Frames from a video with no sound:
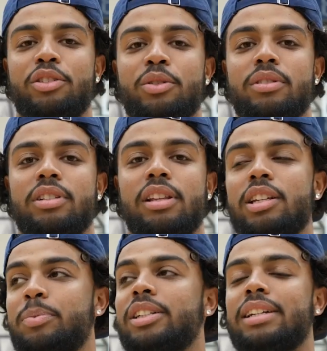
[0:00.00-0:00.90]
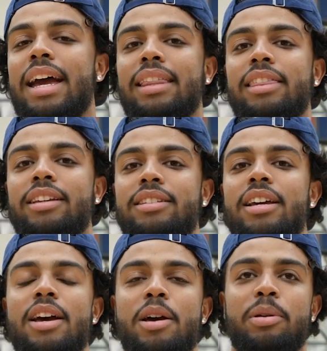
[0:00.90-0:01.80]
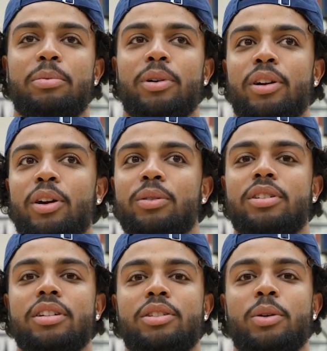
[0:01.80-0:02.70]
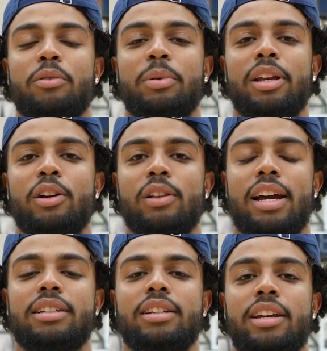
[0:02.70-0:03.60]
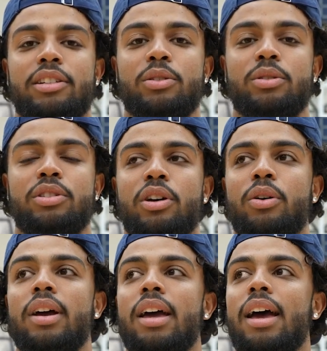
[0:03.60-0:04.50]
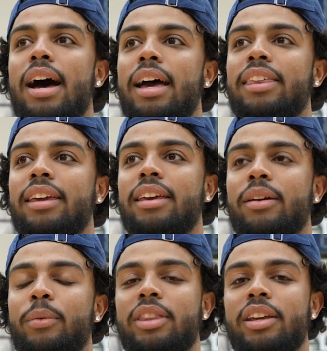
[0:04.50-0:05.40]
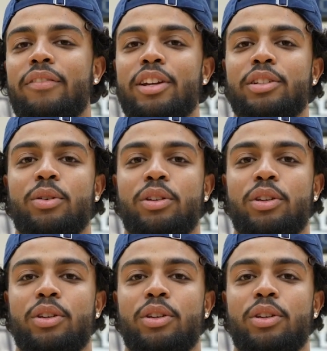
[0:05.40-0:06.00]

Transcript: students, especially athletes, people are known to sort of be a little lackadaisical. So I think with the Invesco